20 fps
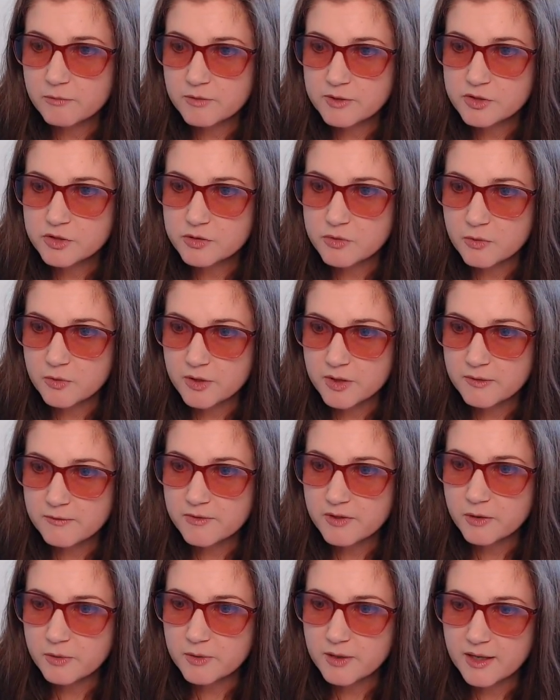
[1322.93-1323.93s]
restorative
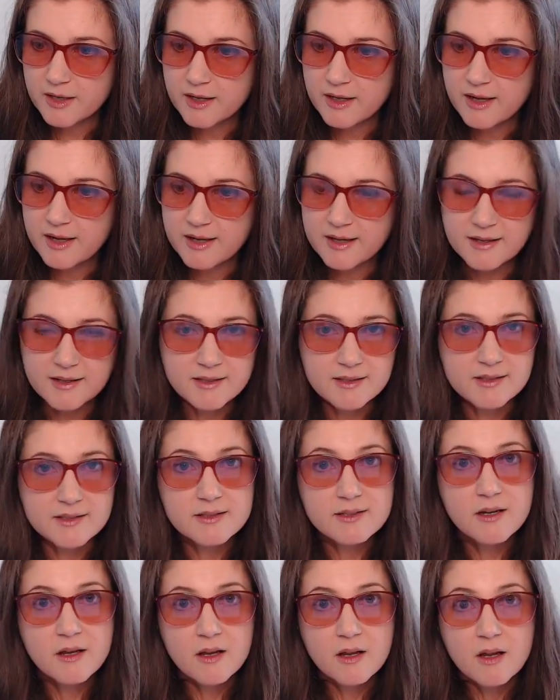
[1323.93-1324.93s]
yoga and
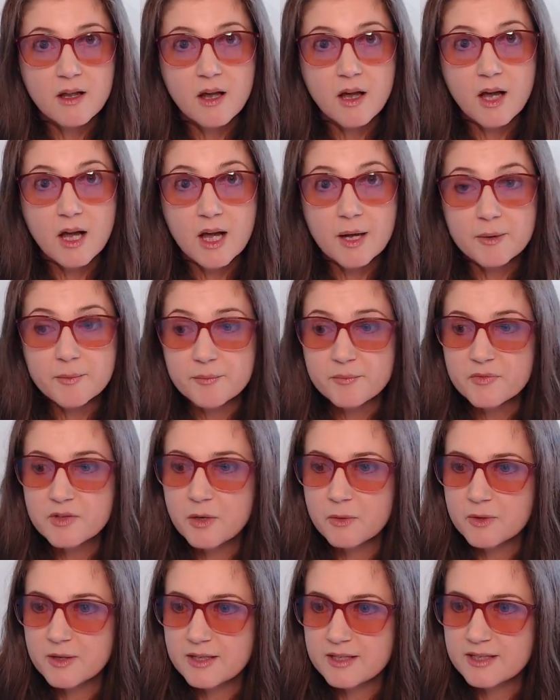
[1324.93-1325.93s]

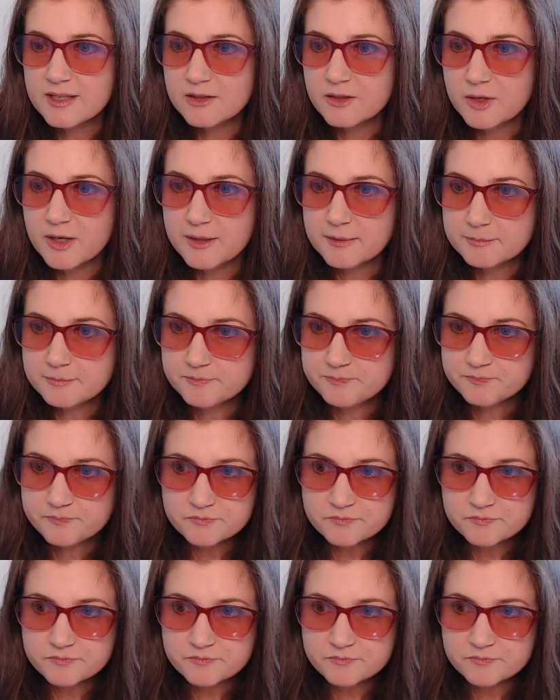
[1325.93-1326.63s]
yoga nidra.